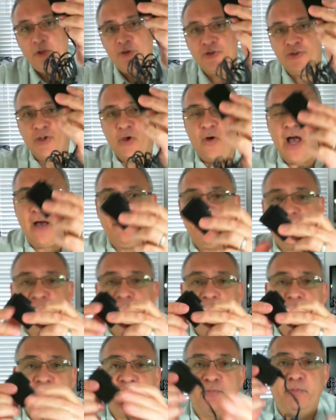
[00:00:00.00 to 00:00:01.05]
So obviously
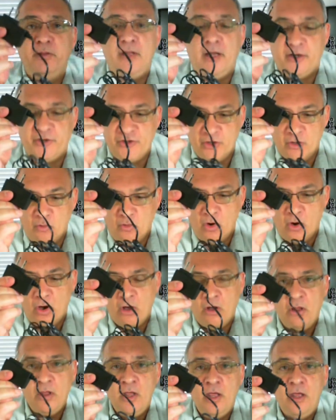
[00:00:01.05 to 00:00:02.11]
this plugs in the
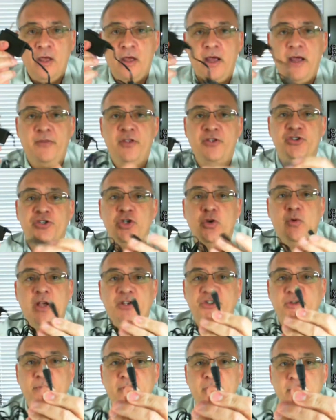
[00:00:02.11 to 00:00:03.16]
wall, and this
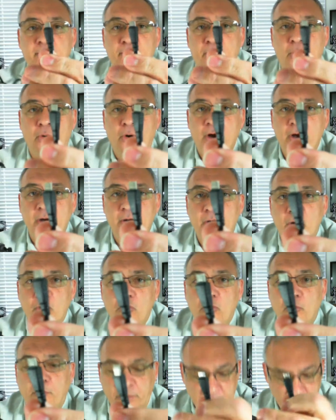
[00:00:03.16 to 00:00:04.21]
USB port
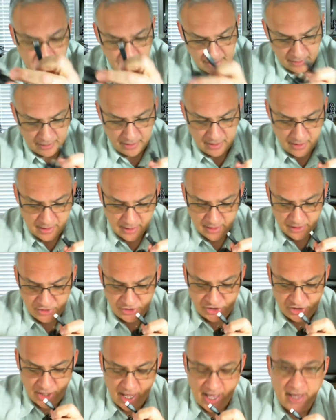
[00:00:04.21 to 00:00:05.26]
will plug in the
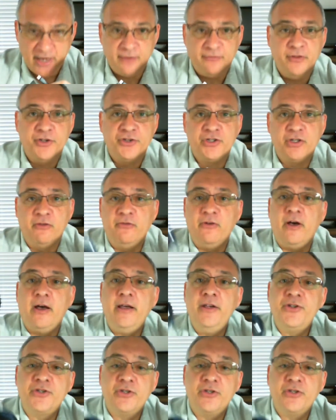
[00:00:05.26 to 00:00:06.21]
side of this device.